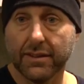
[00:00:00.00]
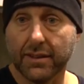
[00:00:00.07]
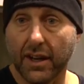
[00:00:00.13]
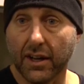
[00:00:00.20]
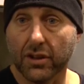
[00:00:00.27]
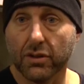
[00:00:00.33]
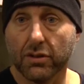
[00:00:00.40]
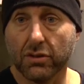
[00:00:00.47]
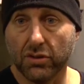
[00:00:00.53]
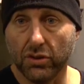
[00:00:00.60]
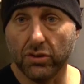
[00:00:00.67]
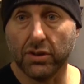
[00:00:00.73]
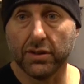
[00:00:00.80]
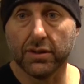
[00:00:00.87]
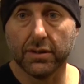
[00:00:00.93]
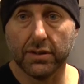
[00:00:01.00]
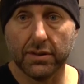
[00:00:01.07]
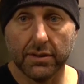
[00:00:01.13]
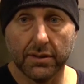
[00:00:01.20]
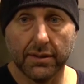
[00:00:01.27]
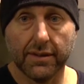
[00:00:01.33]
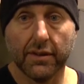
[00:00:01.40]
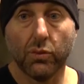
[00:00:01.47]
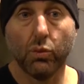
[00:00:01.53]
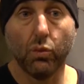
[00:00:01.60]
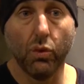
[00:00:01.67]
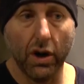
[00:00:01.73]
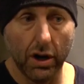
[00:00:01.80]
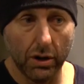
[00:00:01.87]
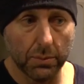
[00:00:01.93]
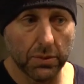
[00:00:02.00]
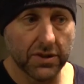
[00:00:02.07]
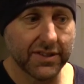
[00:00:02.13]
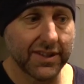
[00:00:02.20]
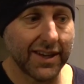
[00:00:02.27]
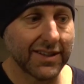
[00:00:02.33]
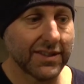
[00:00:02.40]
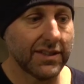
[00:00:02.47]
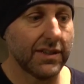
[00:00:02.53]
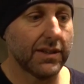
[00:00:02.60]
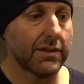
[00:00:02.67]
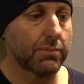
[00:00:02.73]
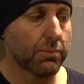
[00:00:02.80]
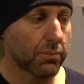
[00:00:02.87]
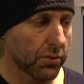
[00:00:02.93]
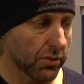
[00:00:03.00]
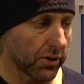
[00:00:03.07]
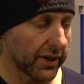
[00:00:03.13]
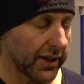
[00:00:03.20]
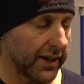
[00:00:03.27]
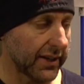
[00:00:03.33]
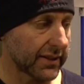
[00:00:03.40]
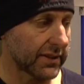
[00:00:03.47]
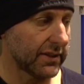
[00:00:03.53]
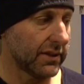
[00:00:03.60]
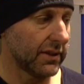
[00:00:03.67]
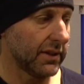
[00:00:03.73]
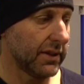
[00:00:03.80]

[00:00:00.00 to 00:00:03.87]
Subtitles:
a good, well presented product.